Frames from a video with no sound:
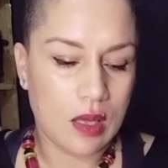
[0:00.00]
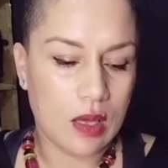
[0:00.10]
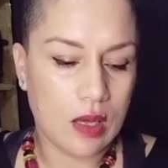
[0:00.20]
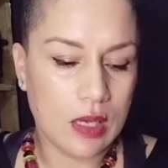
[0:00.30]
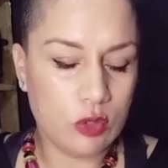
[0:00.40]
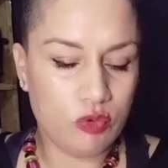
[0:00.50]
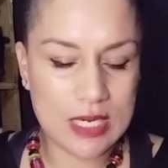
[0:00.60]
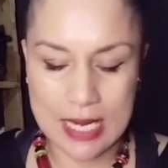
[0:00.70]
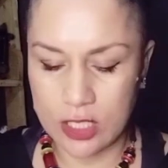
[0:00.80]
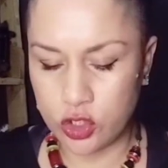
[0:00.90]
in
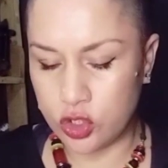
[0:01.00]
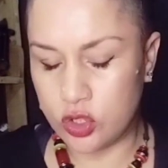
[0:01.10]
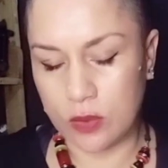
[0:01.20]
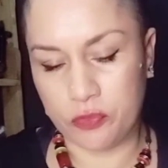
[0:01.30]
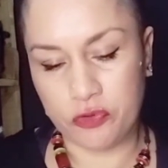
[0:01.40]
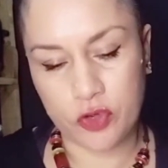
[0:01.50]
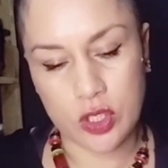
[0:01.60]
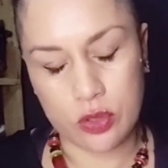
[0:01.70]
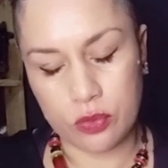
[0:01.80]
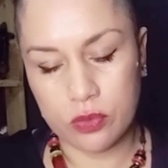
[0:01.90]
relationship for
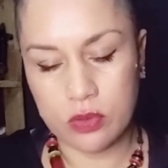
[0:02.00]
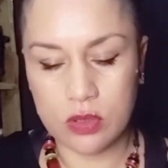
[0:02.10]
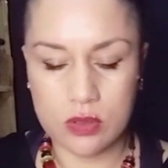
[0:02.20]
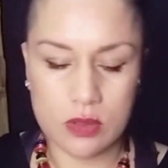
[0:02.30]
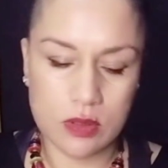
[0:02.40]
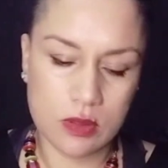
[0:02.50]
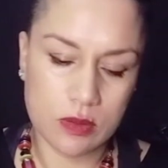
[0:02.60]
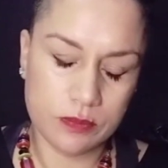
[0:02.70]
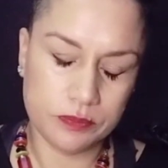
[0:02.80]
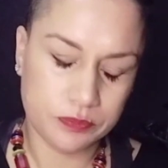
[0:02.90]
you.
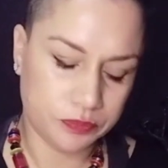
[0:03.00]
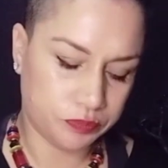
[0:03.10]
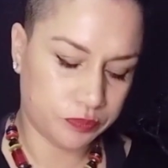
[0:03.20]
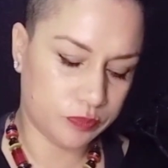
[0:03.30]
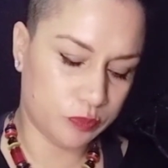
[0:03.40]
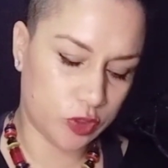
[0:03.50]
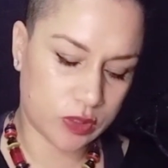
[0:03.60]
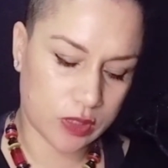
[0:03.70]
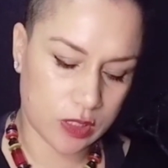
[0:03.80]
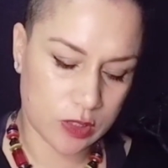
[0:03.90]
I'm just
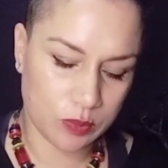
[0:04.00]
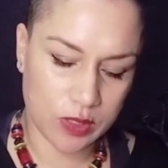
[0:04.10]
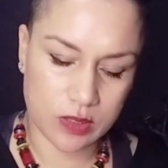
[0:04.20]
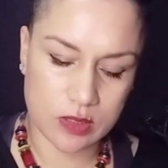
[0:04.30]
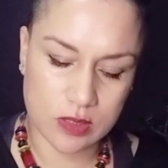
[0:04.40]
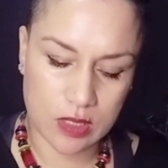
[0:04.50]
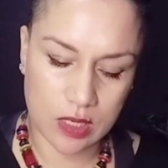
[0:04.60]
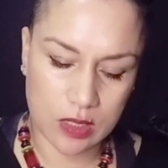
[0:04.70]
going to split this deck.